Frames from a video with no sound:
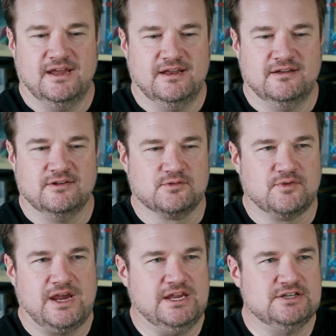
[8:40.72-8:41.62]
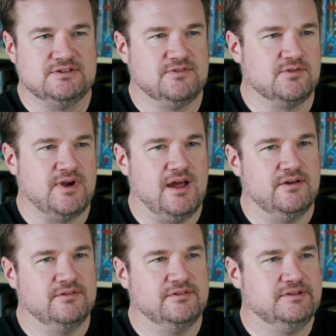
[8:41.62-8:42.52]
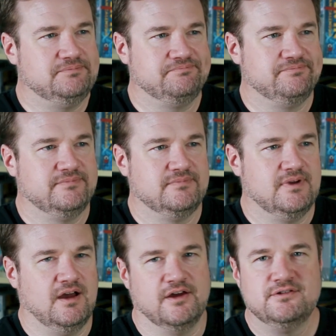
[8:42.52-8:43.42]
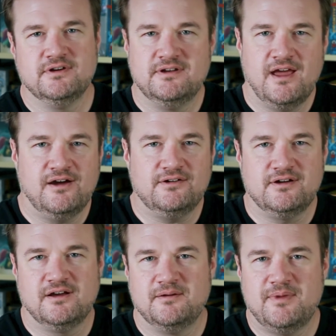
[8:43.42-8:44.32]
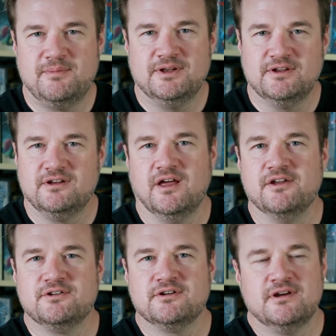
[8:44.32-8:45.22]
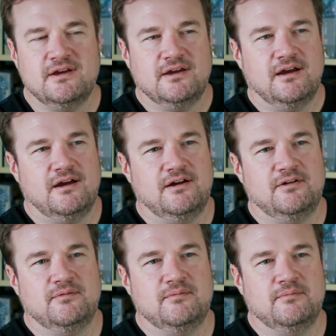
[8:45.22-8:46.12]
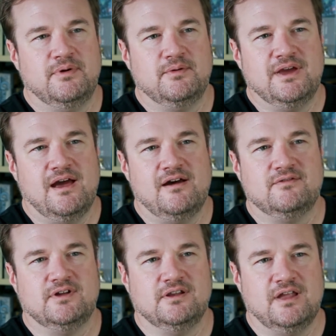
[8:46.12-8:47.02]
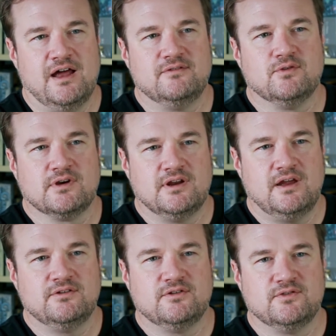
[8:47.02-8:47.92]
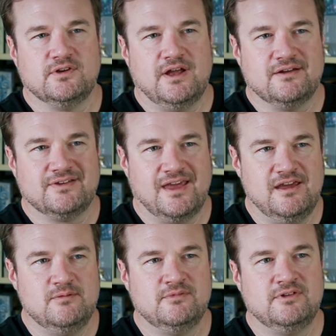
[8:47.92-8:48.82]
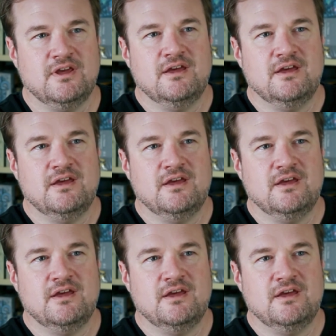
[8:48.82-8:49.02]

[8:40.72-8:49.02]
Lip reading: in the range of around 100 now, maybe a little under. But we have a lot of organizers for a lot of games.